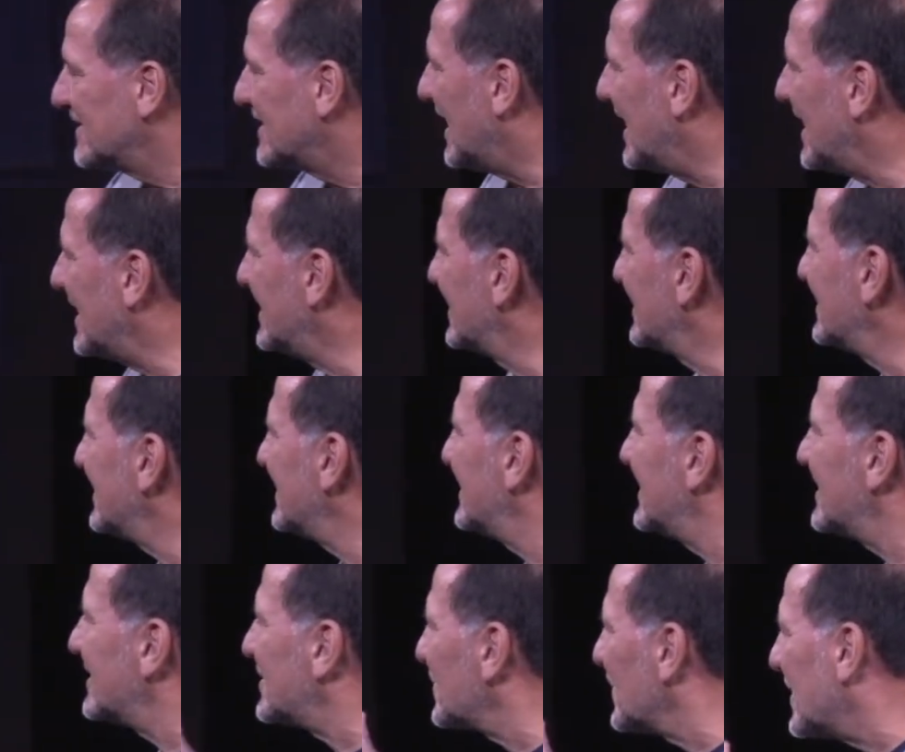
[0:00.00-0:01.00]
God doesn't
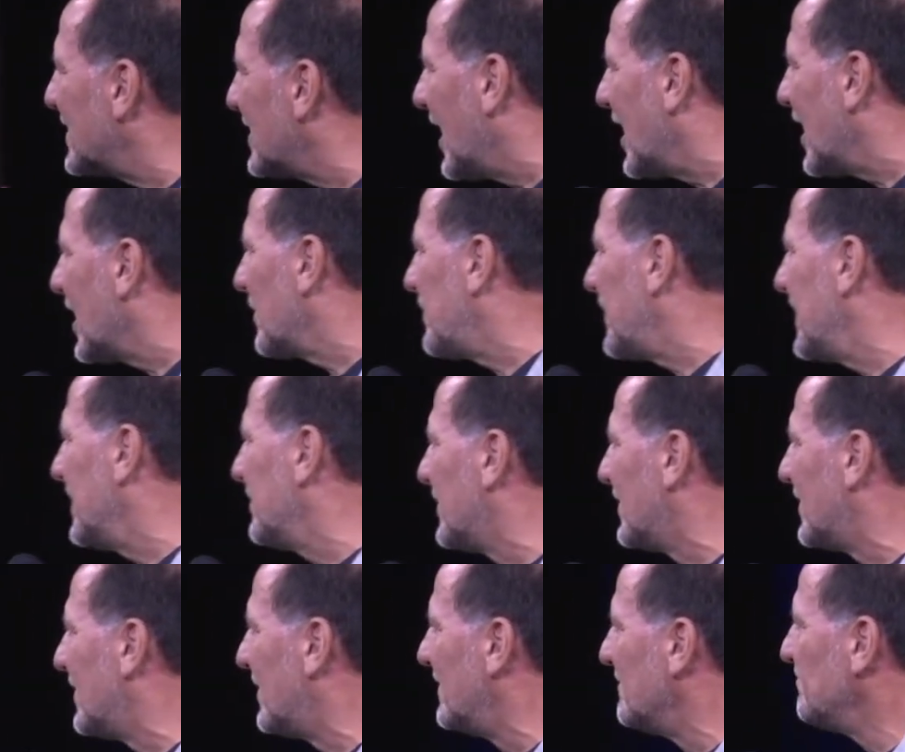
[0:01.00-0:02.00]
disregard
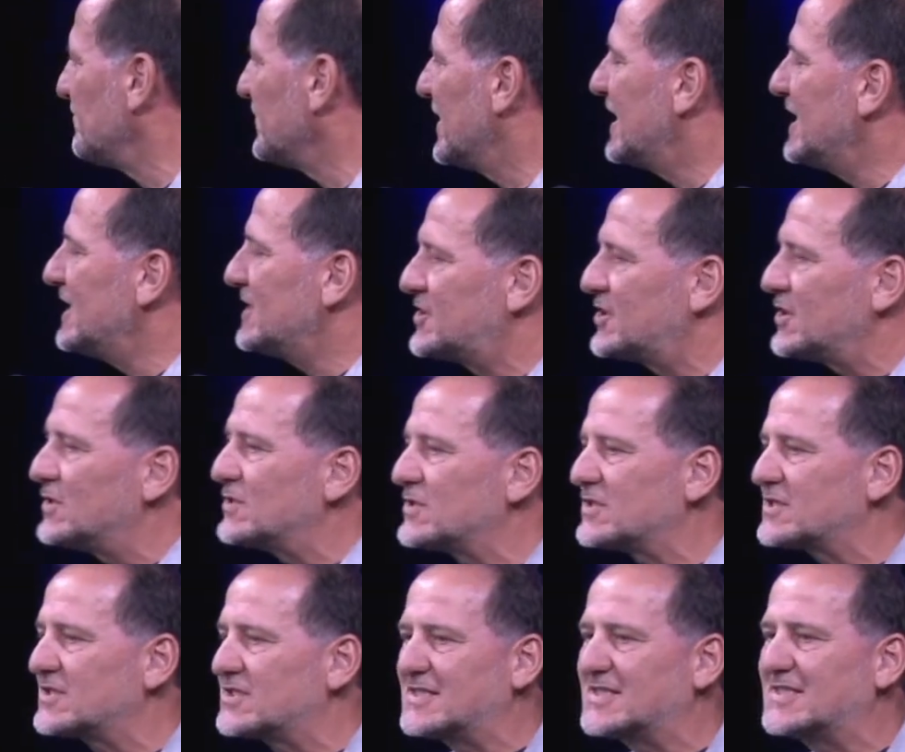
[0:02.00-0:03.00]
people. He
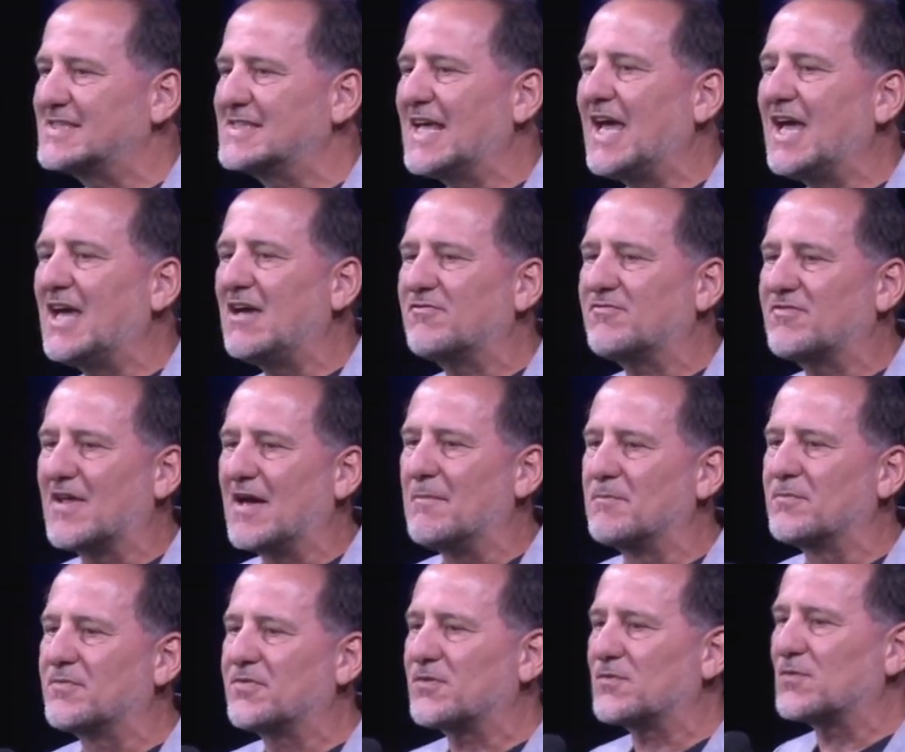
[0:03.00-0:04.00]
chooses to save
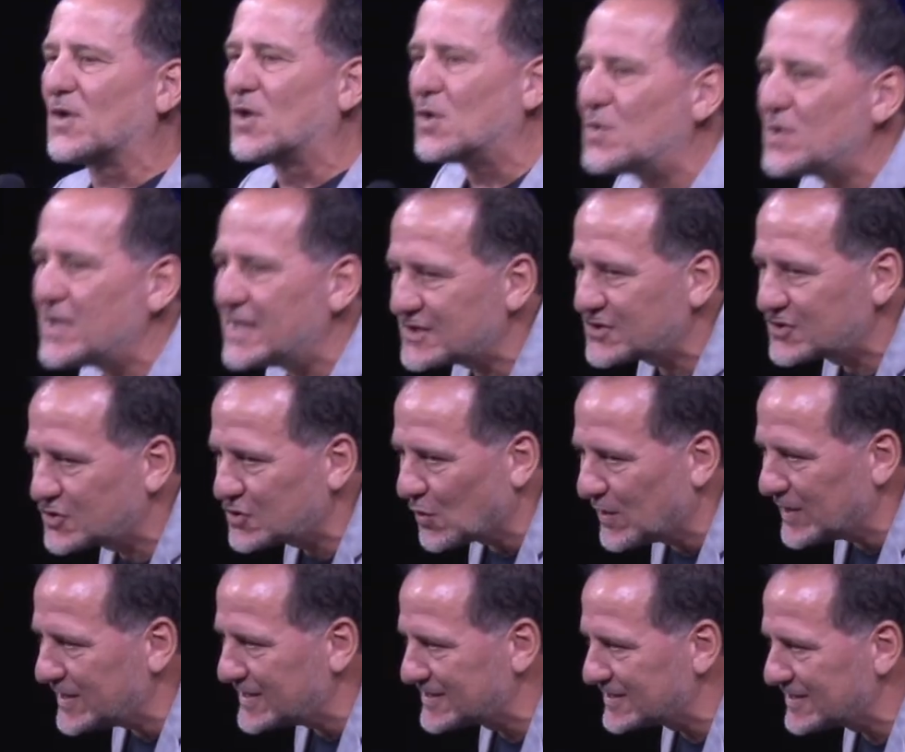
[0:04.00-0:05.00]
them through his
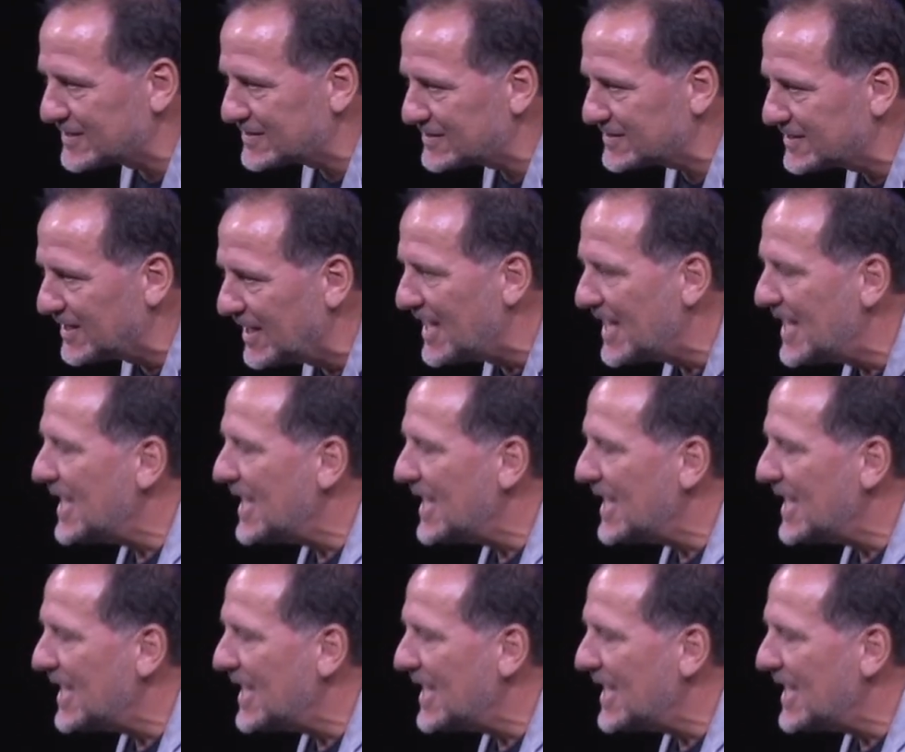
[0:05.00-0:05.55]
choices.